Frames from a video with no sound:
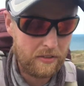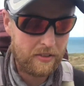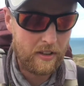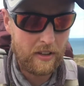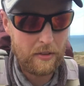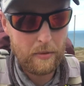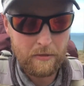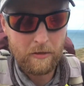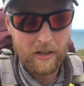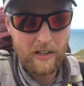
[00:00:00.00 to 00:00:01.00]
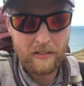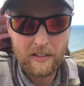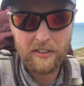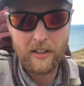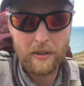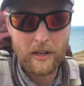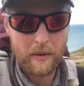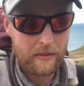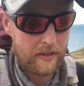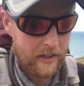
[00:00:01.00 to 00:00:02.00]
Uh, it's been really, really slow
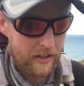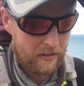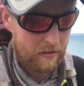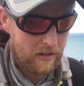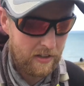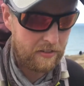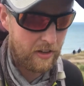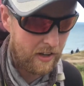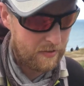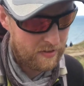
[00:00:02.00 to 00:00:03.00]
going today. It's really tough,